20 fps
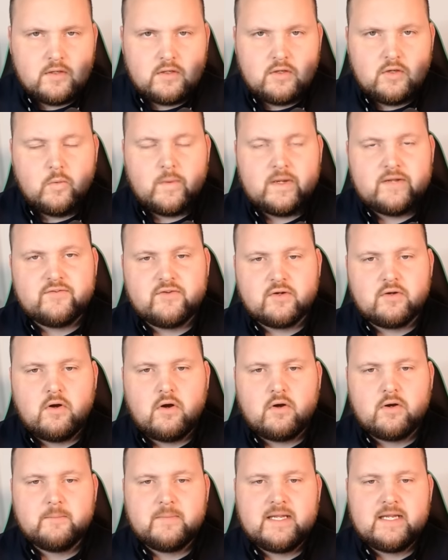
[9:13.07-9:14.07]
US
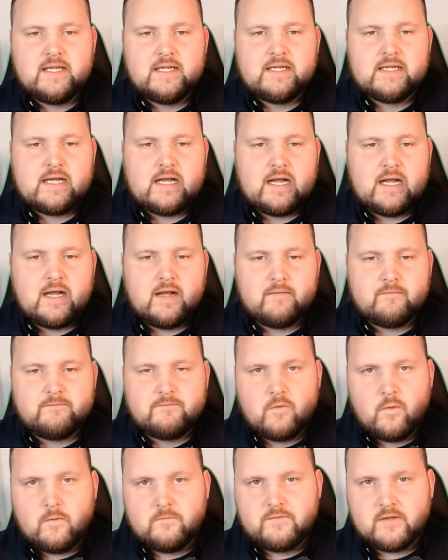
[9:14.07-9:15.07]
economy
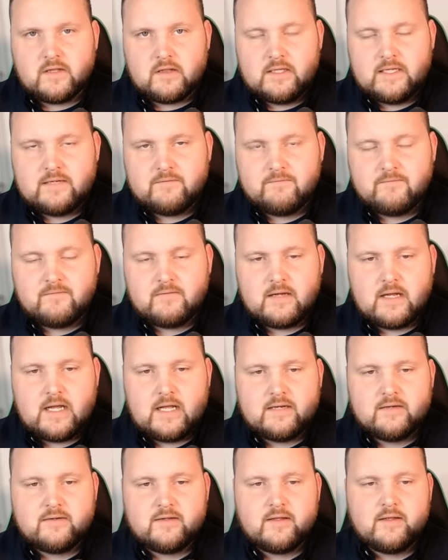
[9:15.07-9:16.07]
fall off a cliff
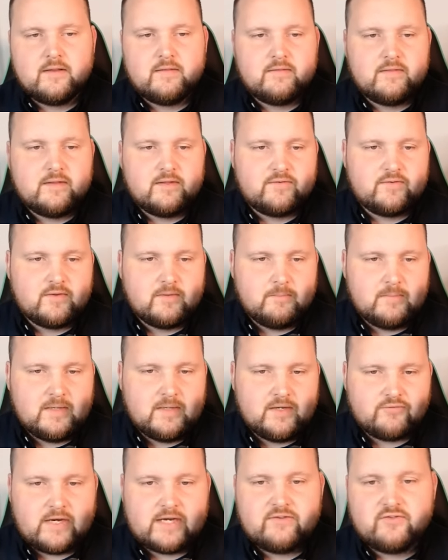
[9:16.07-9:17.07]
under this
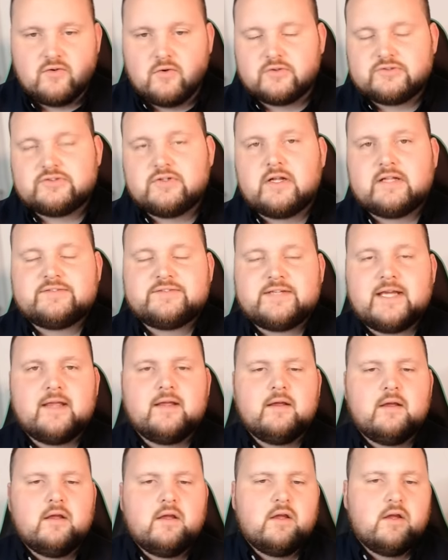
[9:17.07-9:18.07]
administration, or should I say
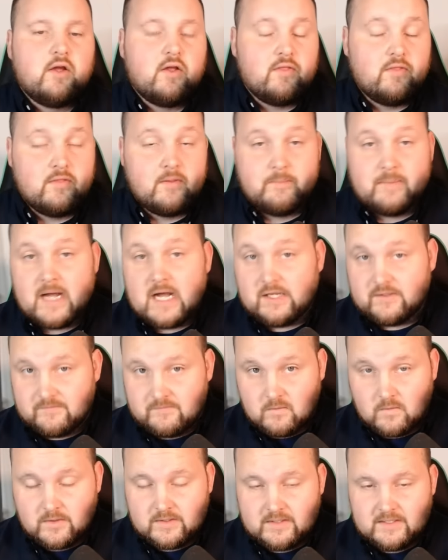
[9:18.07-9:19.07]
the past
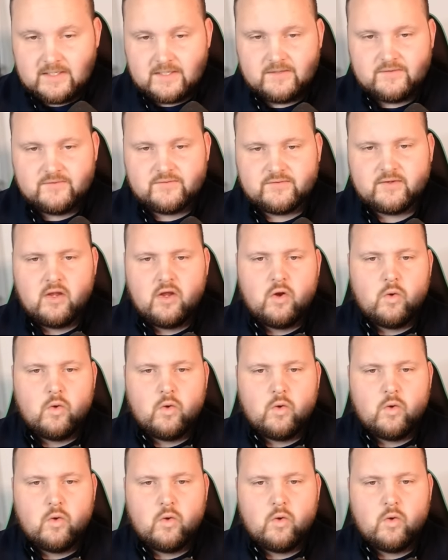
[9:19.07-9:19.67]
4 years.